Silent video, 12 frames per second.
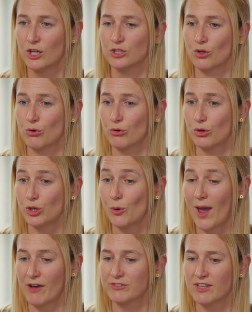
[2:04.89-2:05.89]
So you
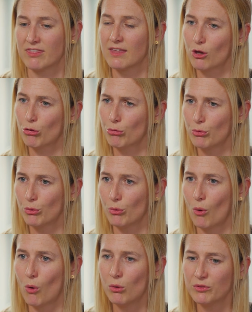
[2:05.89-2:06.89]
have to think
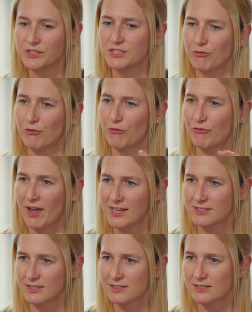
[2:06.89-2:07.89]
through all the different
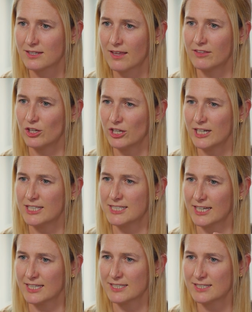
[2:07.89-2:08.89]
facets that you need
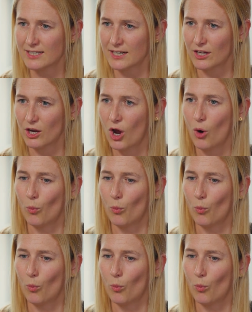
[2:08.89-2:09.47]
to consider